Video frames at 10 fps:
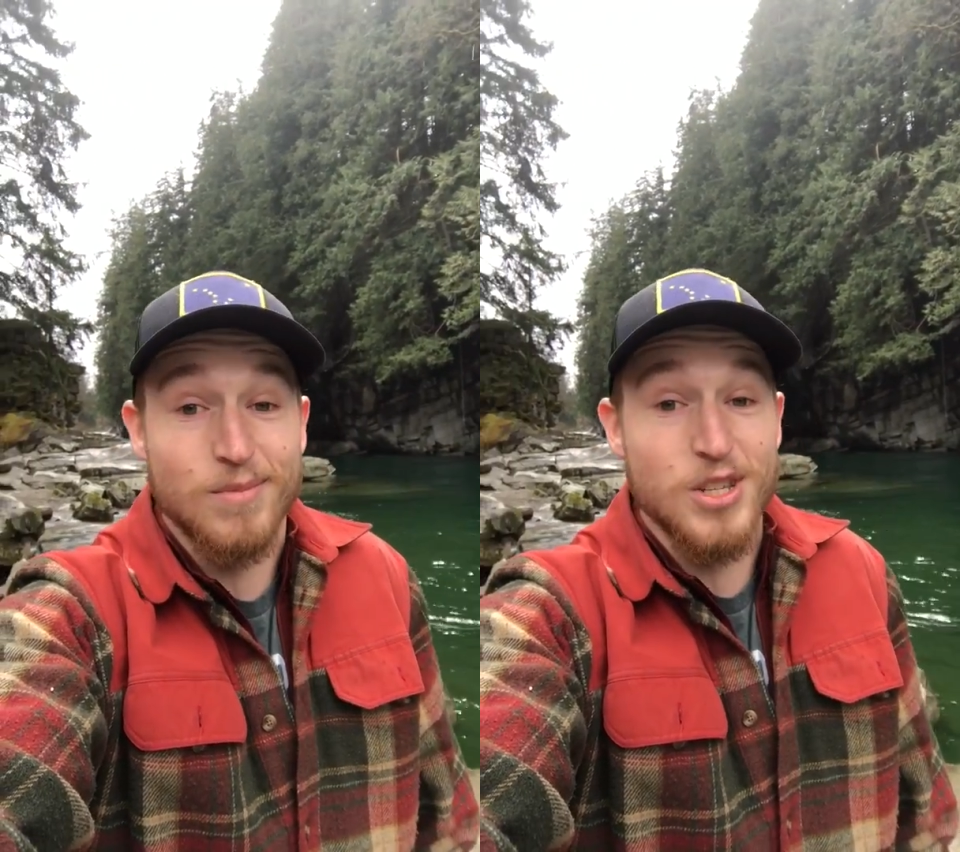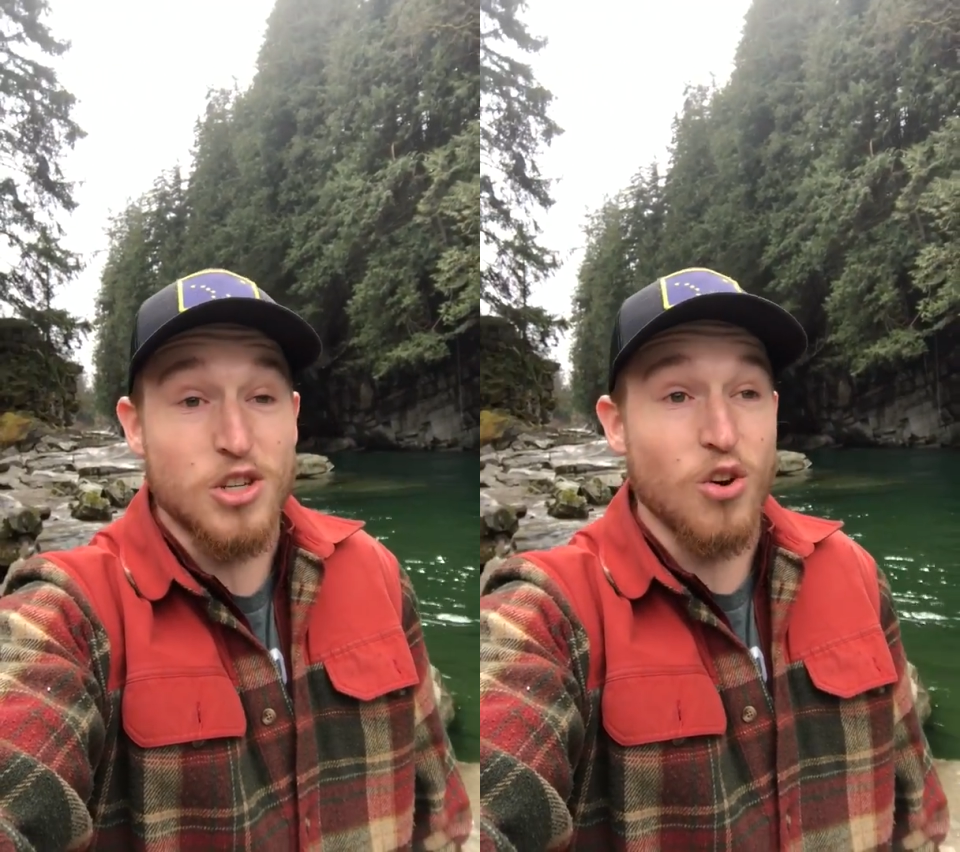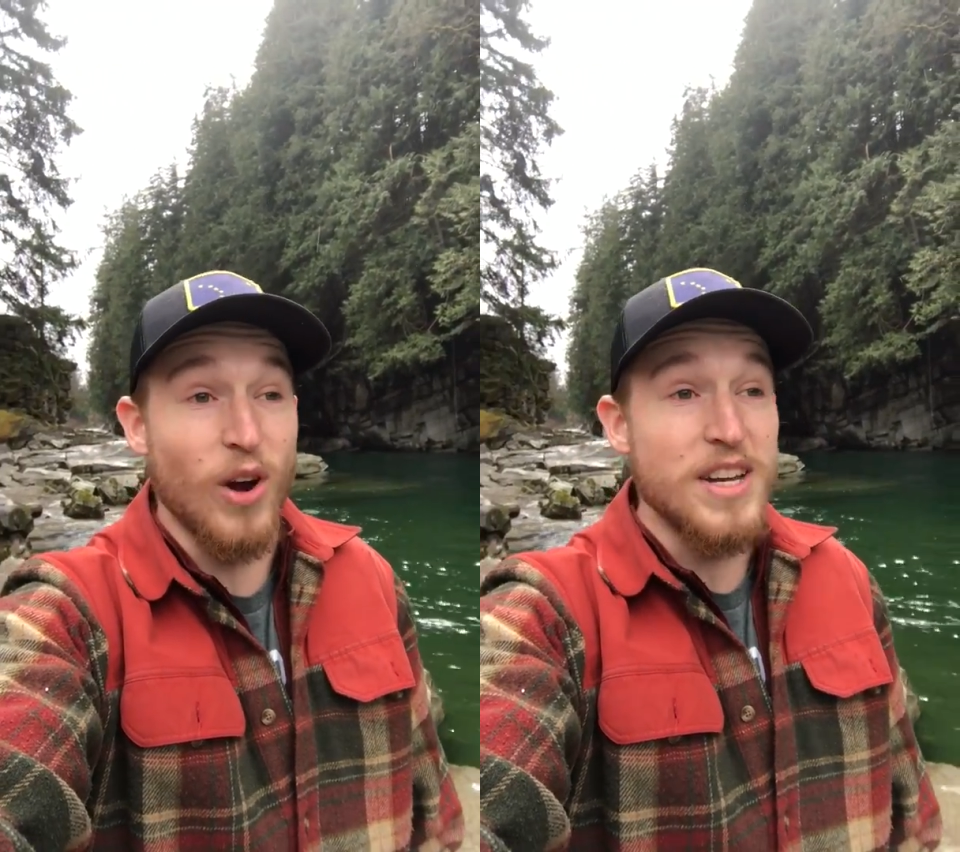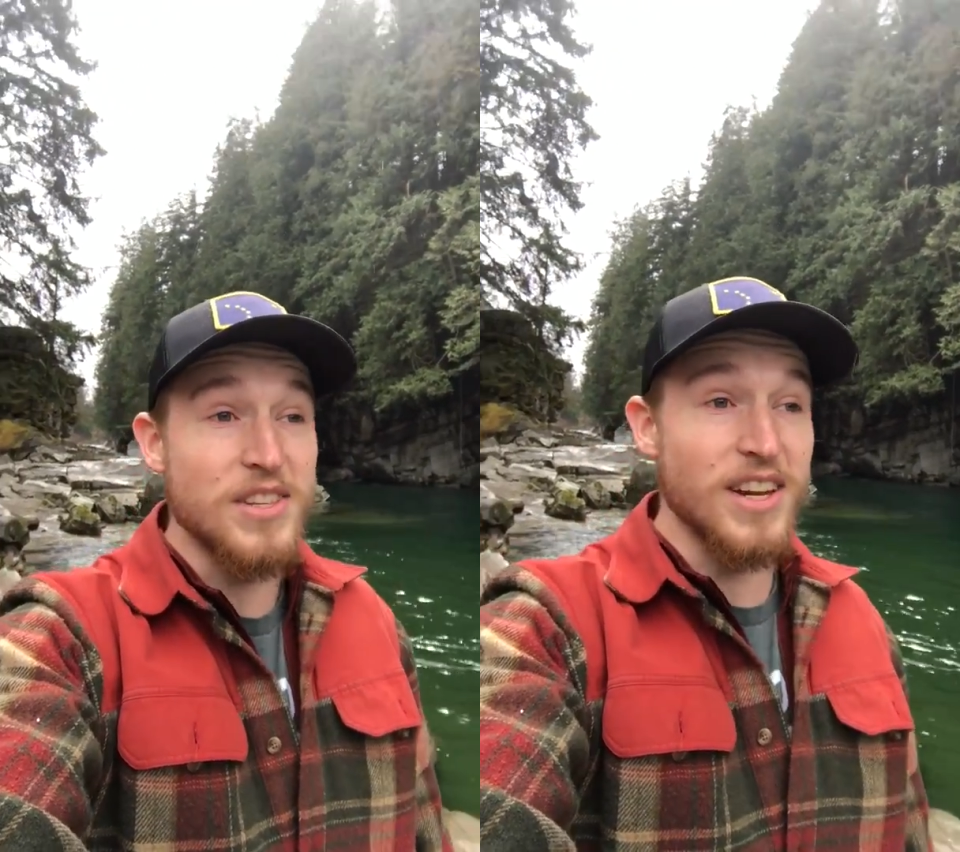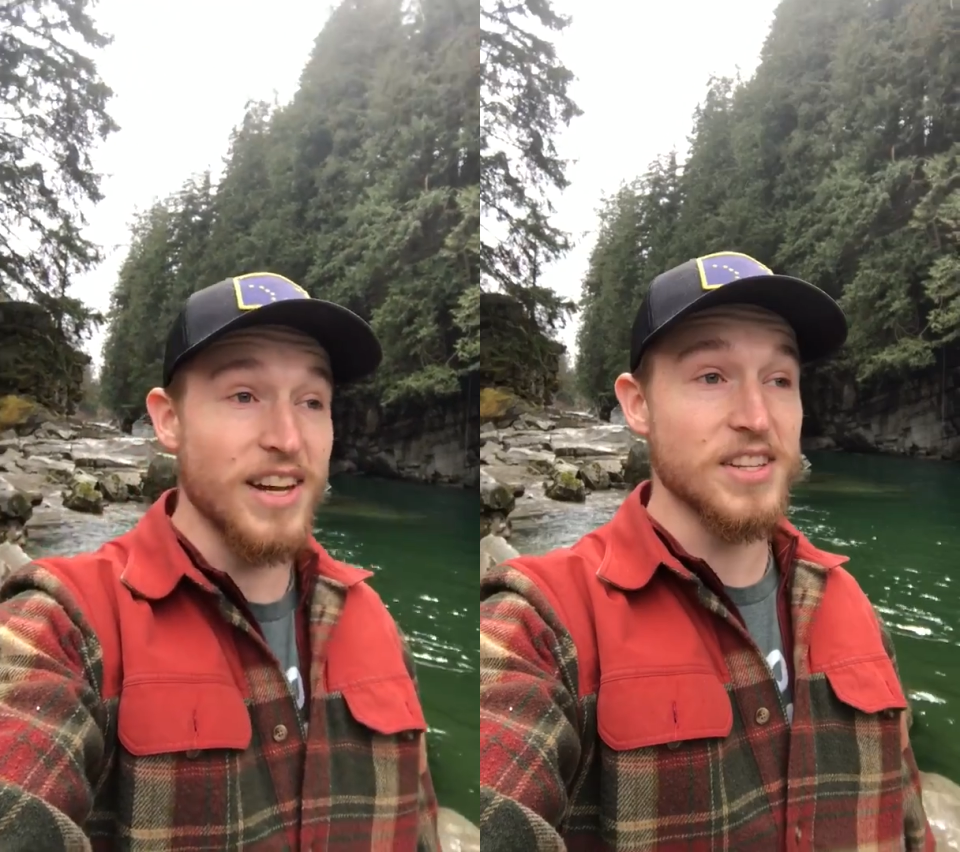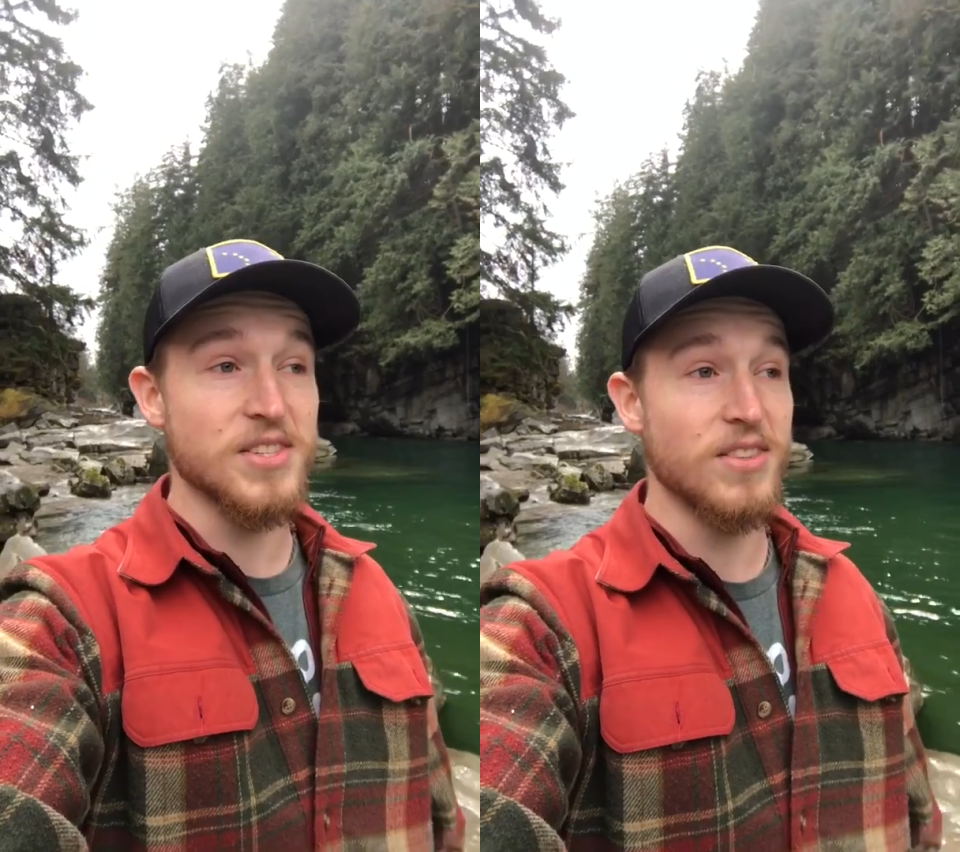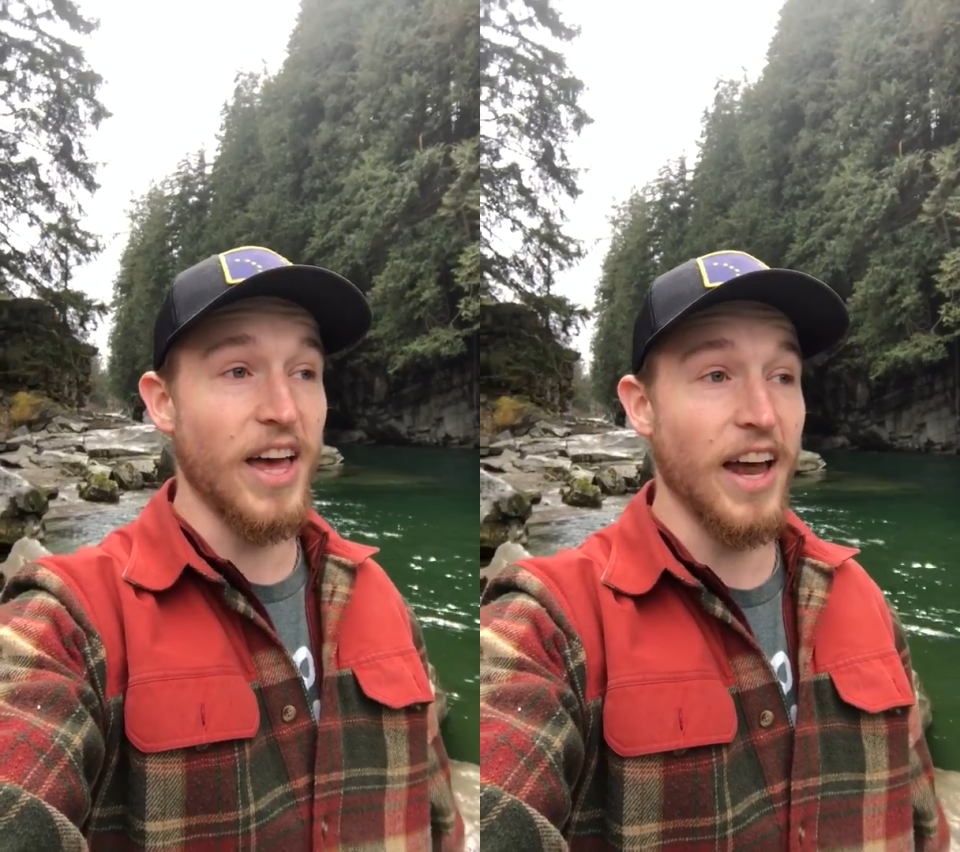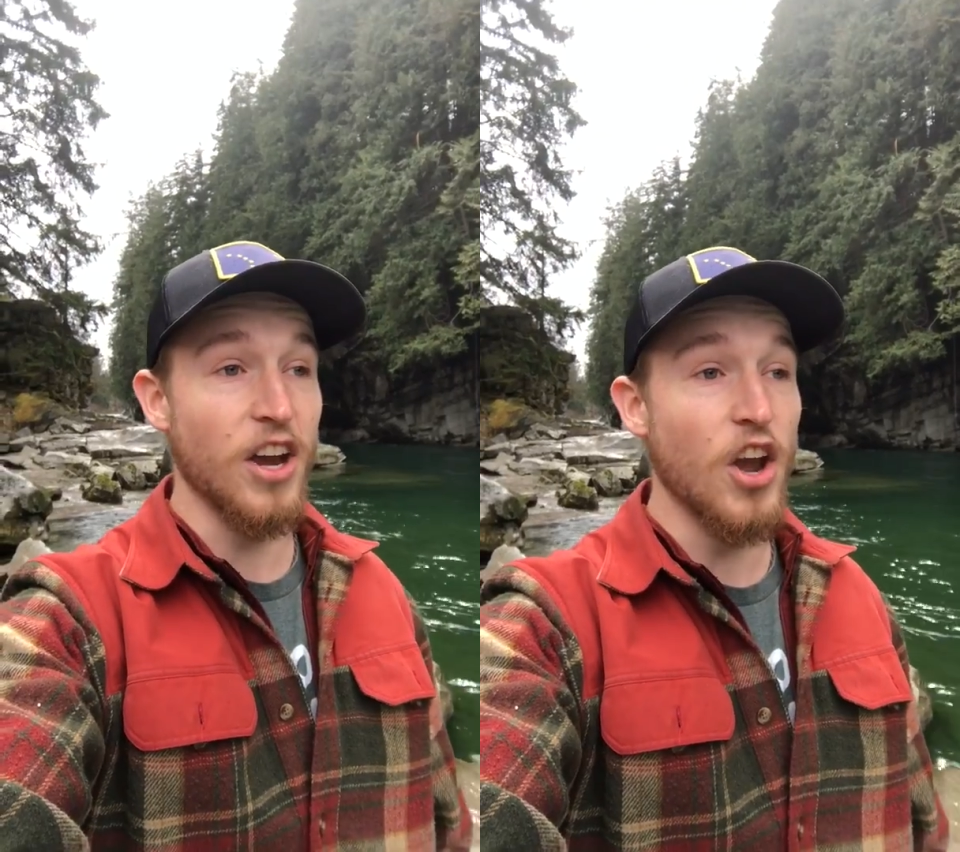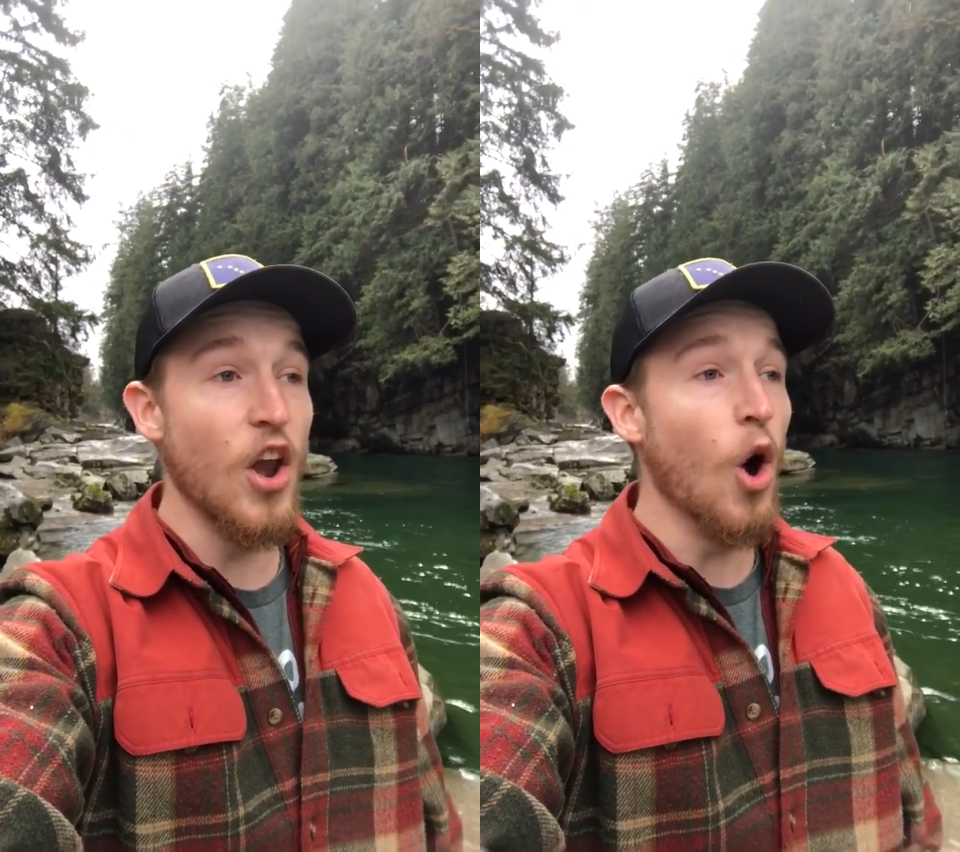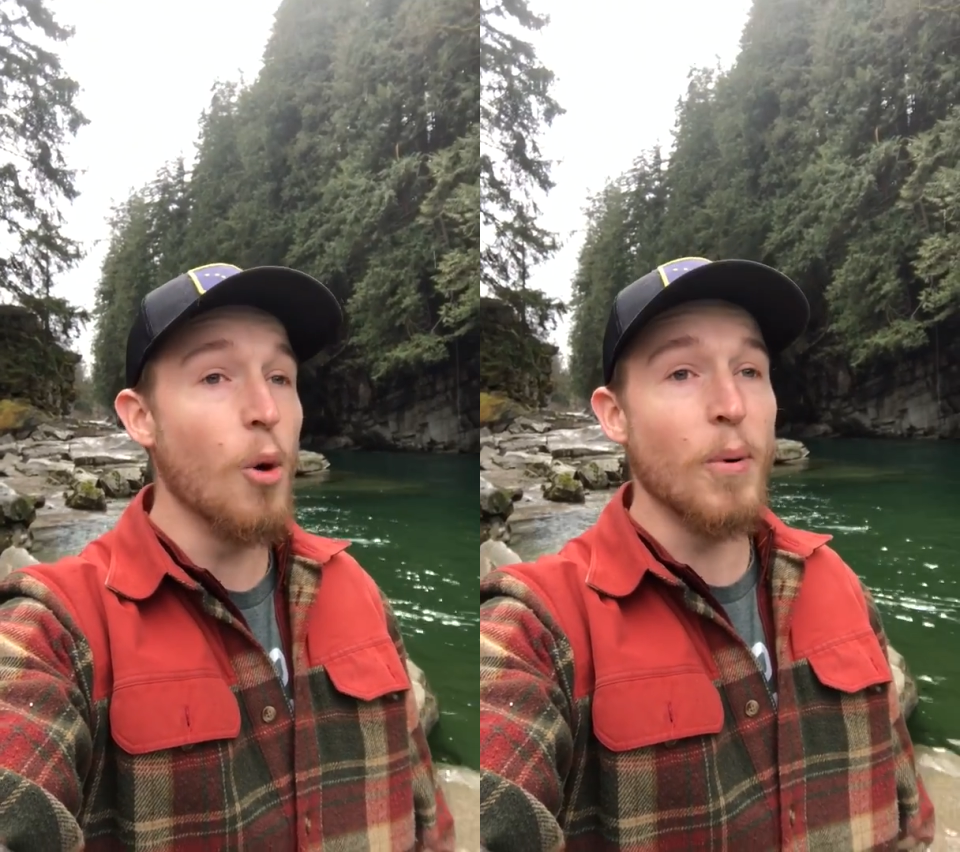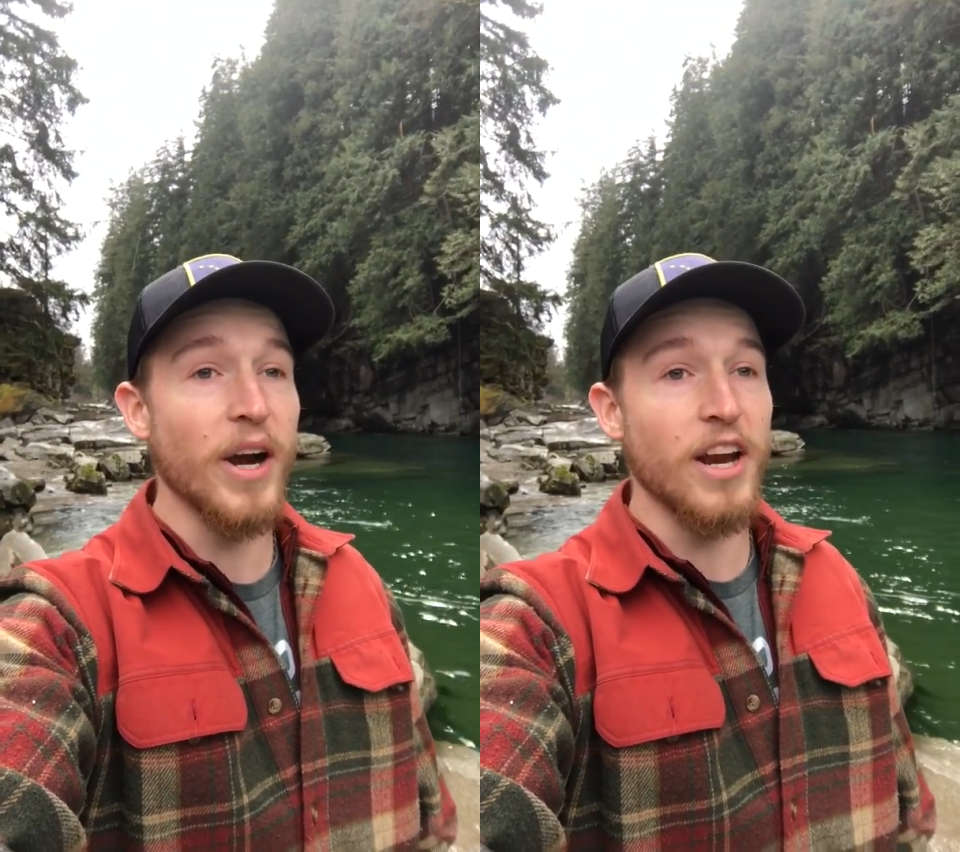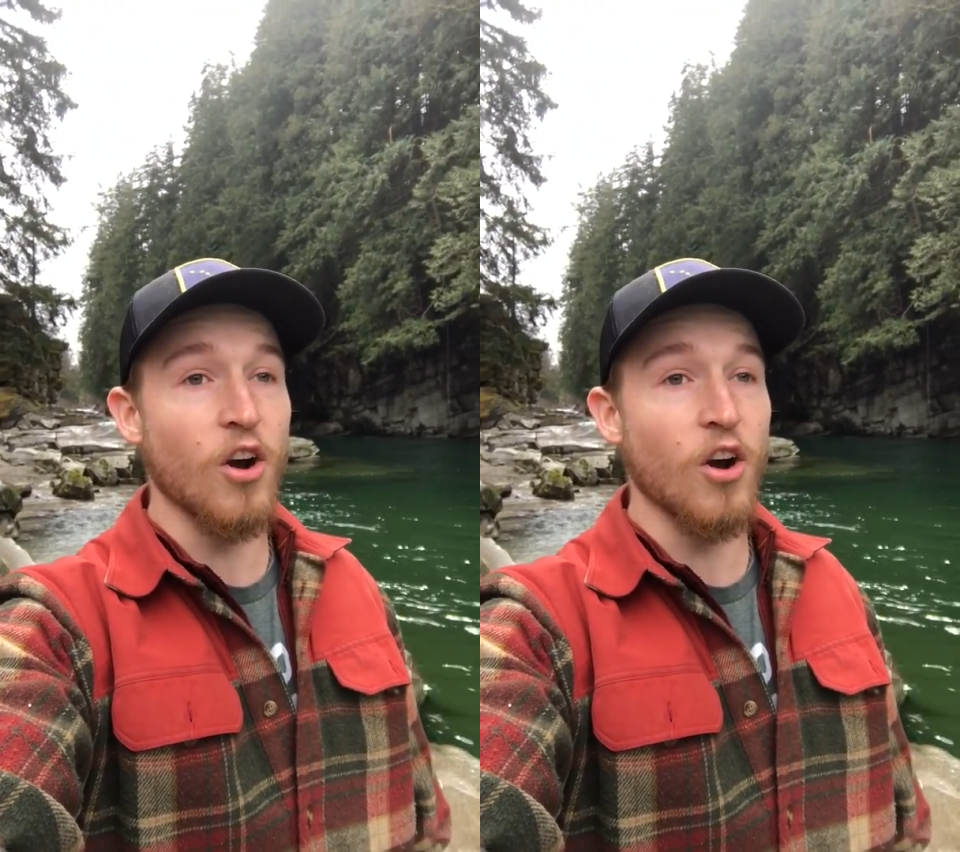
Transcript: this craziness that nobody